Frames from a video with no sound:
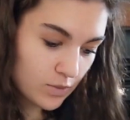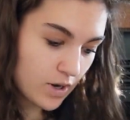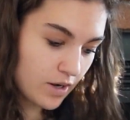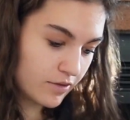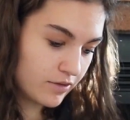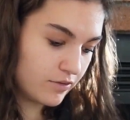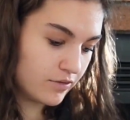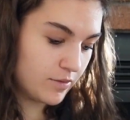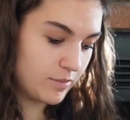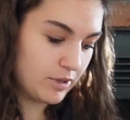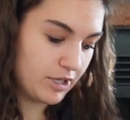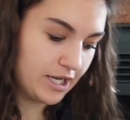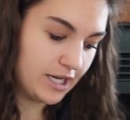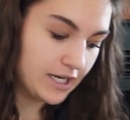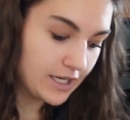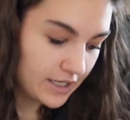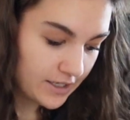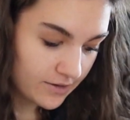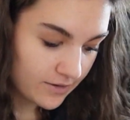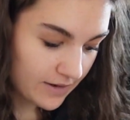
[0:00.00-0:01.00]
walk through the
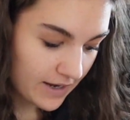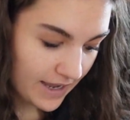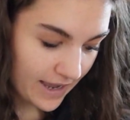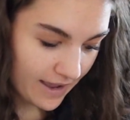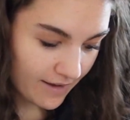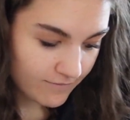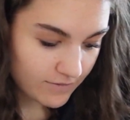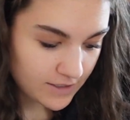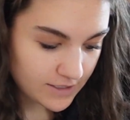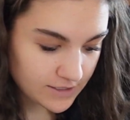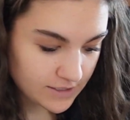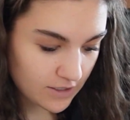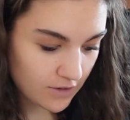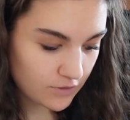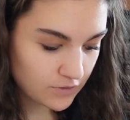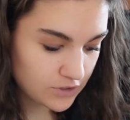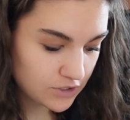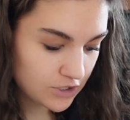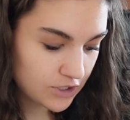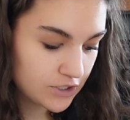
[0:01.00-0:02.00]
plan here. I have these
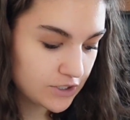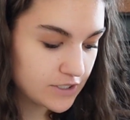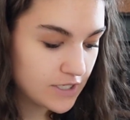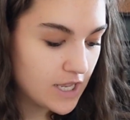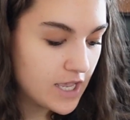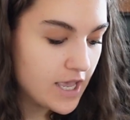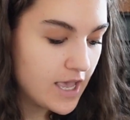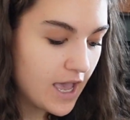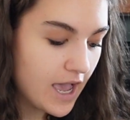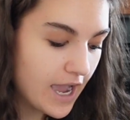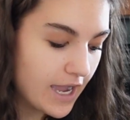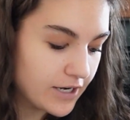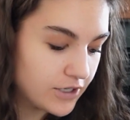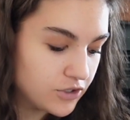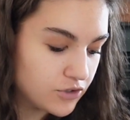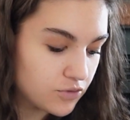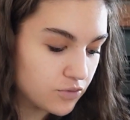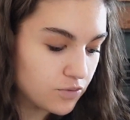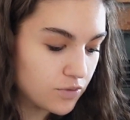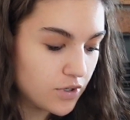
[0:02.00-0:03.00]
coasters. I
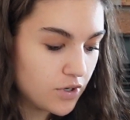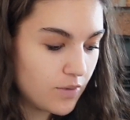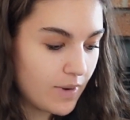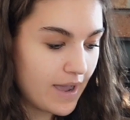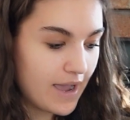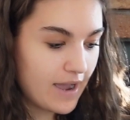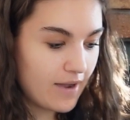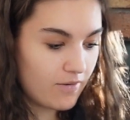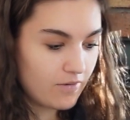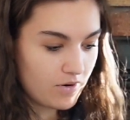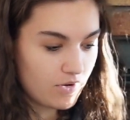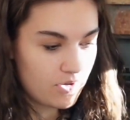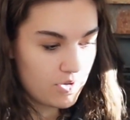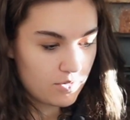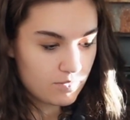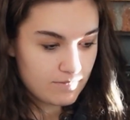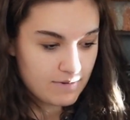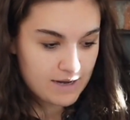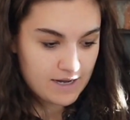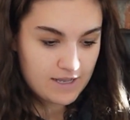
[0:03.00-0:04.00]
drew out
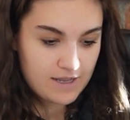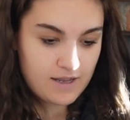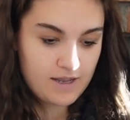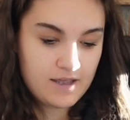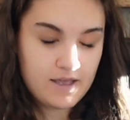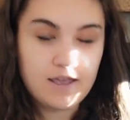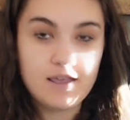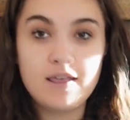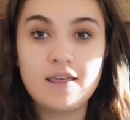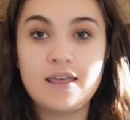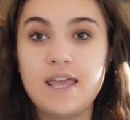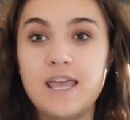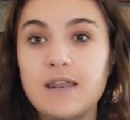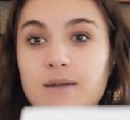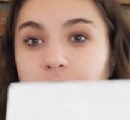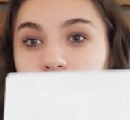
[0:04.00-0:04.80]
already in